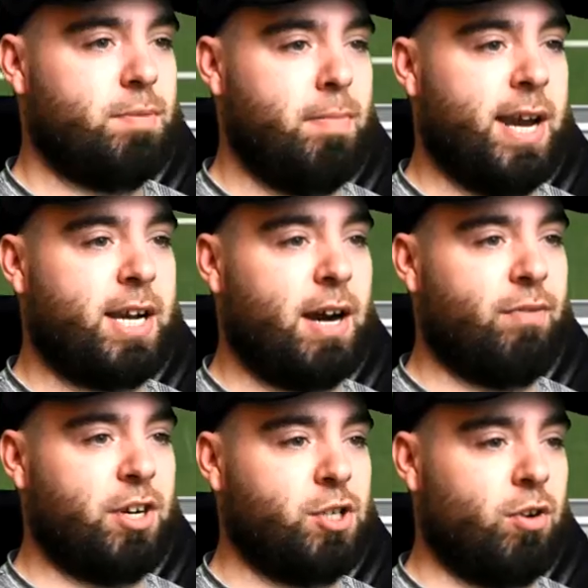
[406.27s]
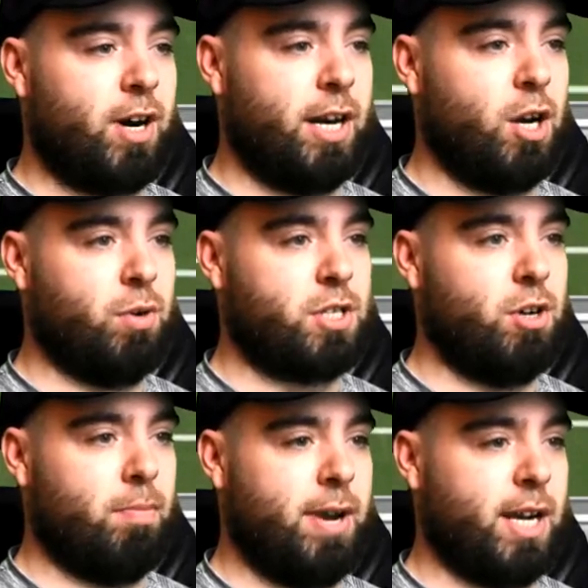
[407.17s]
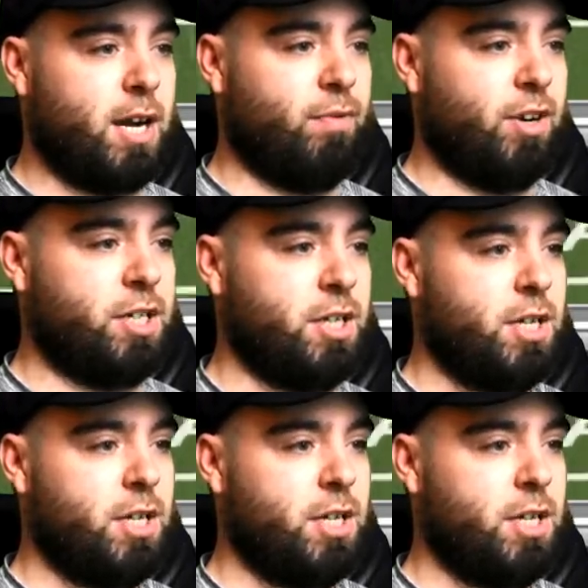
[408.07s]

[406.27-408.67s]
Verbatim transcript: It's man coverage, all right. No, it's not man coverage.